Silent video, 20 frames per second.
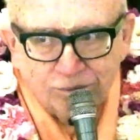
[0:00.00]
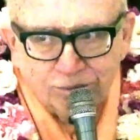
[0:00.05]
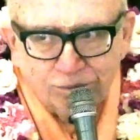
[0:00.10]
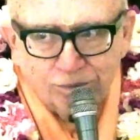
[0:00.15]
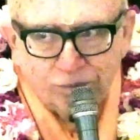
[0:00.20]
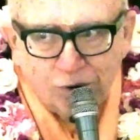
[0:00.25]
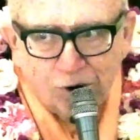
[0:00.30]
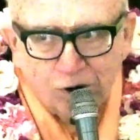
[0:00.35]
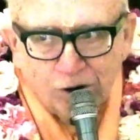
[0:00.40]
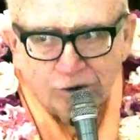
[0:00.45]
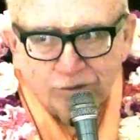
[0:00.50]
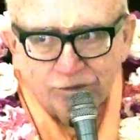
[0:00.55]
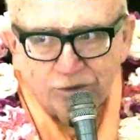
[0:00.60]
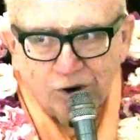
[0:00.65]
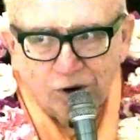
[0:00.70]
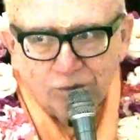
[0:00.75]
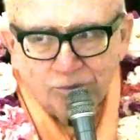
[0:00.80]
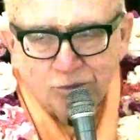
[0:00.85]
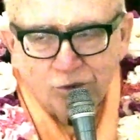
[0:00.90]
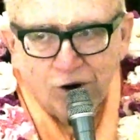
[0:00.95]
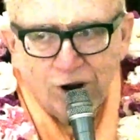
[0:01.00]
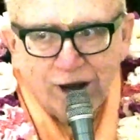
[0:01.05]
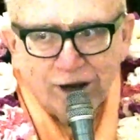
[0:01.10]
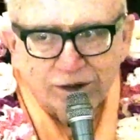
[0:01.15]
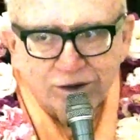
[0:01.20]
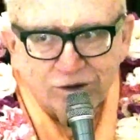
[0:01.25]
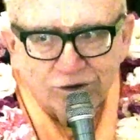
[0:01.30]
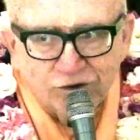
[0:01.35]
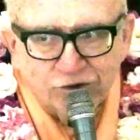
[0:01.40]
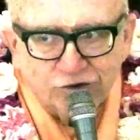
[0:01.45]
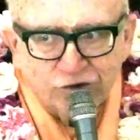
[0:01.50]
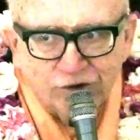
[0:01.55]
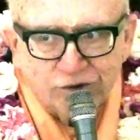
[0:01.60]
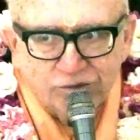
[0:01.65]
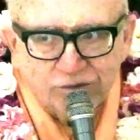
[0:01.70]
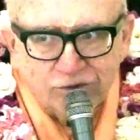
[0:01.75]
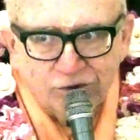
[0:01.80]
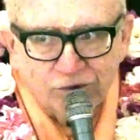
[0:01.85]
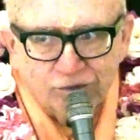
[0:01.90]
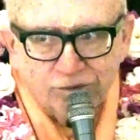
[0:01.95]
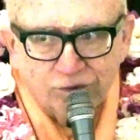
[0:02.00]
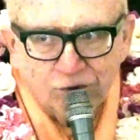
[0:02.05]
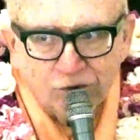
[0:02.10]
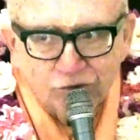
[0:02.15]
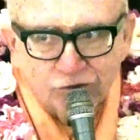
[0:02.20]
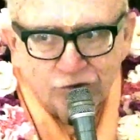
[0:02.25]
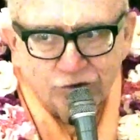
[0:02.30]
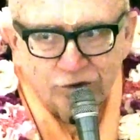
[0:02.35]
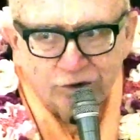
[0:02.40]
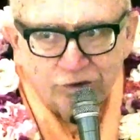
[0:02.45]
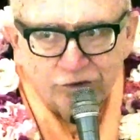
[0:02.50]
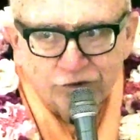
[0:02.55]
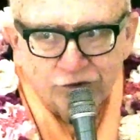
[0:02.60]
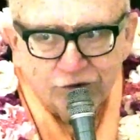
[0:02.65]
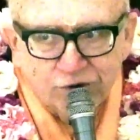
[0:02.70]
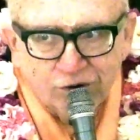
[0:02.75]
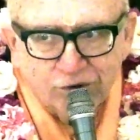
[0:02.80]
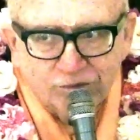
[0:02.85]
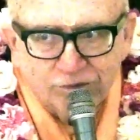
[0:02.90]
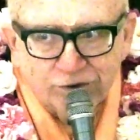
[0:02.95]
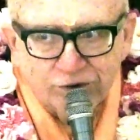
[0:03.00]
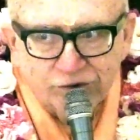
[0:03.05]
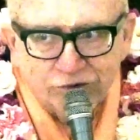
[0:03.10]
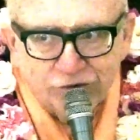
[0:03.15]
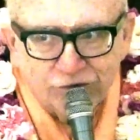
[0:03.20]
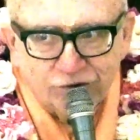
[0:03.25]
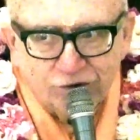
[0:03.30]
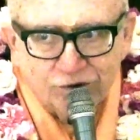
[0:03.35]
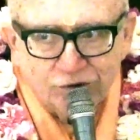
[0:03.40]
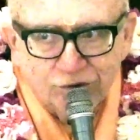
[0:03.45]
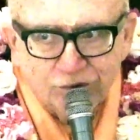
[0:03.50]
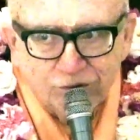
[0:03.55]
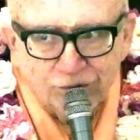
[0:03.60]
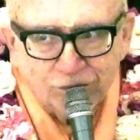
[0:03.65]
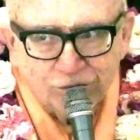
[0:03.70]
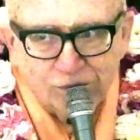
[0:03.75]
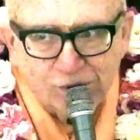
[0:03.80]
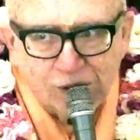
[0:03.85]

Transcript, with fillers: part of our practice of devotional service to